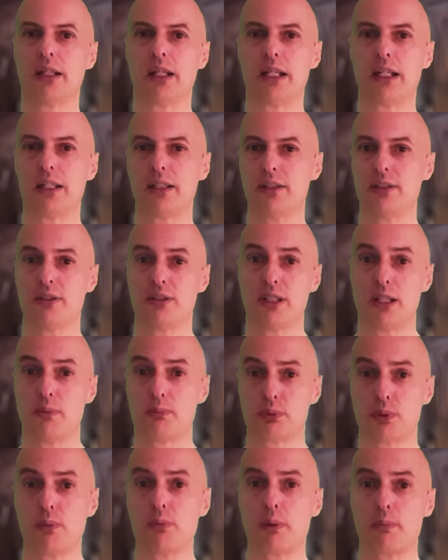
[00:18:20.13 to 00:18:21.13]
and it'll
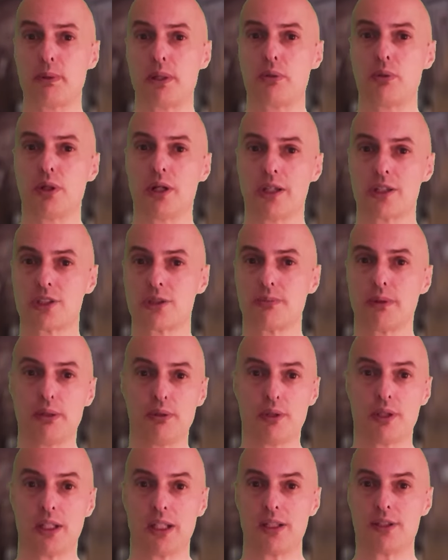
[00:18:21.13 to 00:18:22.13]
probably be quite
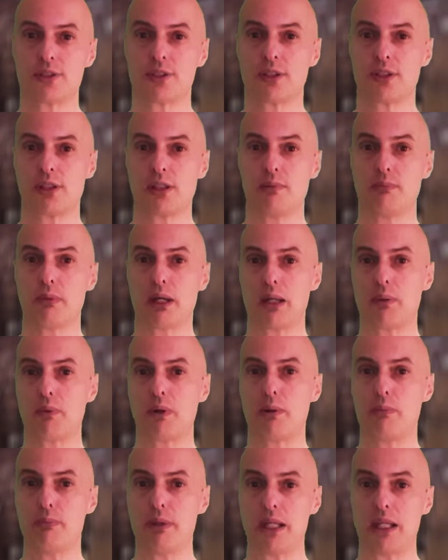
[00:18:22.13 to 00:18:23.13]
smoky, so you may
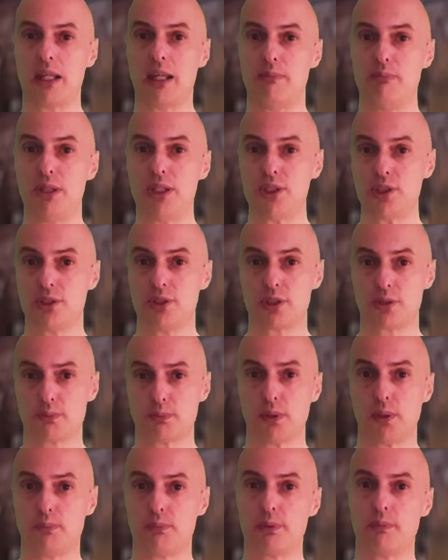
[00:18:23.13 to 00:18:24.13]
well meet emissions
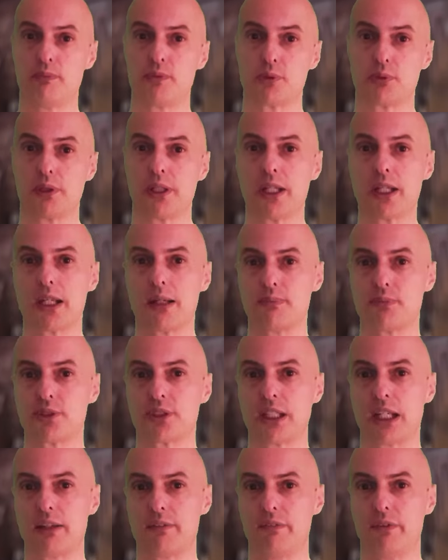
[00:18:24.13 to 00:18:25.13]
problems when it comes
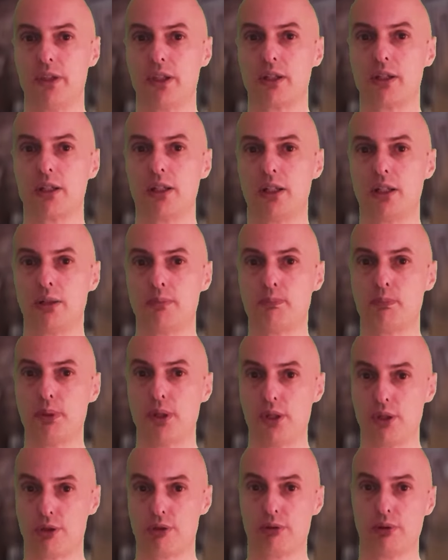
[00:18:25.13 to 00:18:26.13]
to having the car
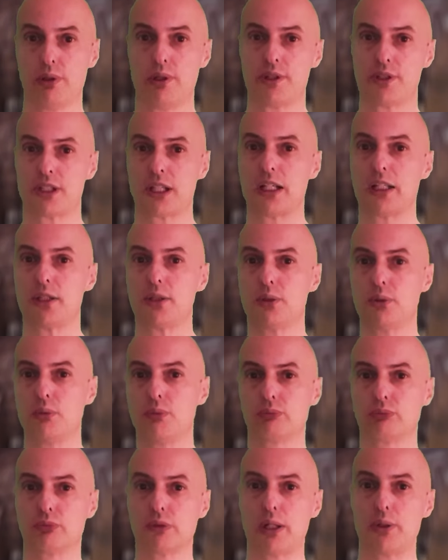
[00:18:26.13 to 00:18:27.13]
put through its annual
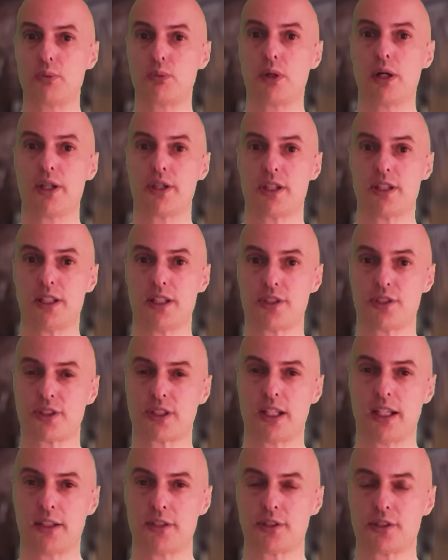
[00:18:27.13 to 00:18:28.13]
roadworthiness
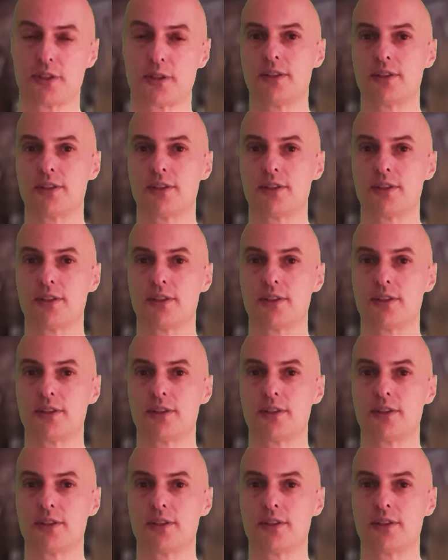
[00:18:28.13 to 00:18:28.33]
test.